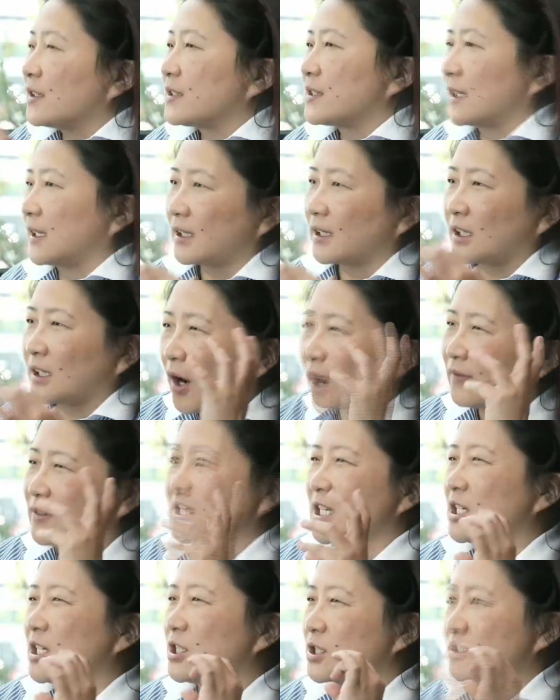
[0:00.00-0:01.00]
feels like the
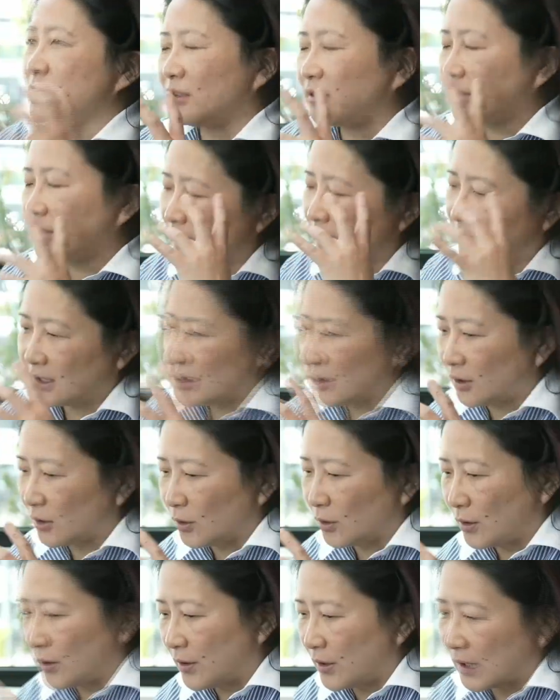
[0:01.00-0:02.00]
conversations you
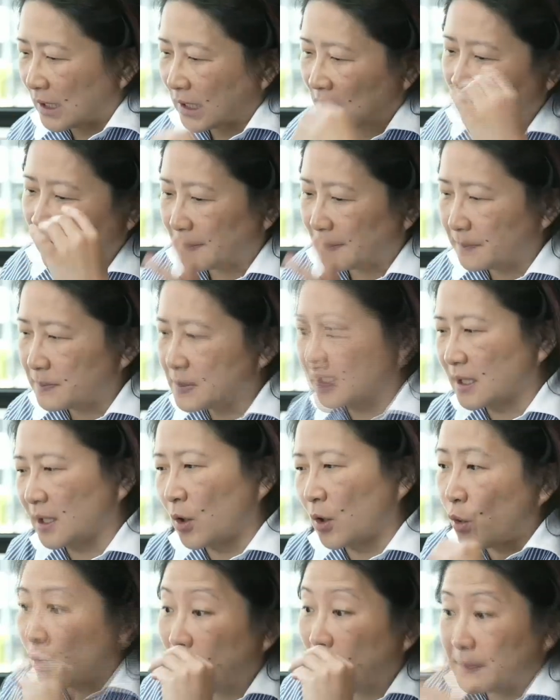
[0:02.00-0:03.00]
hear or the clips
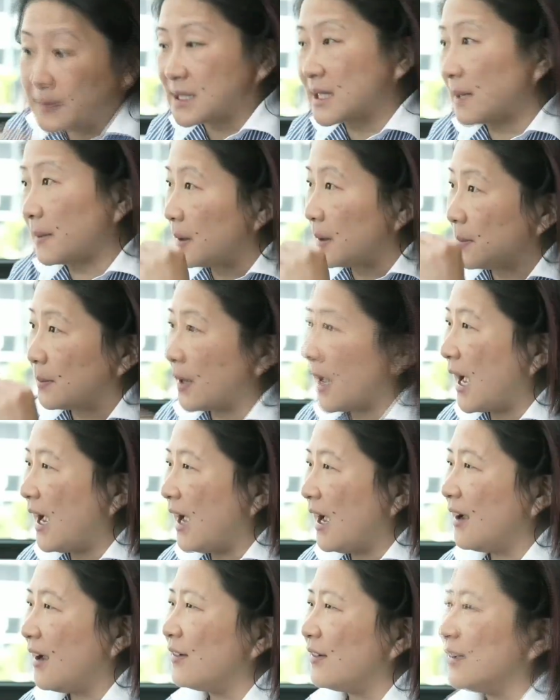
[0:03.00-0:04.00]
the quips that people
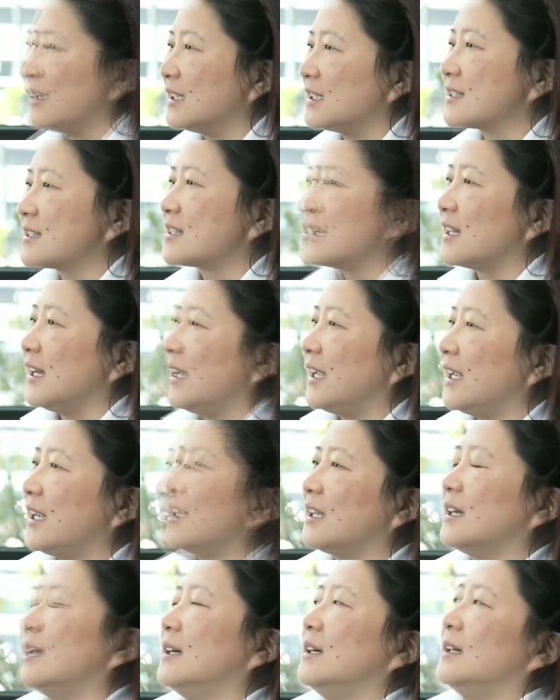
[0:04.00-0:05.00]
have and it's
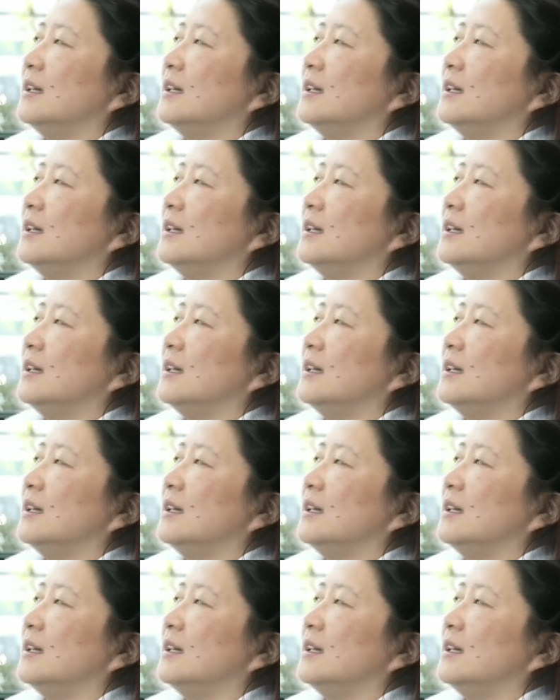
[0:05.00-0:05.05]
like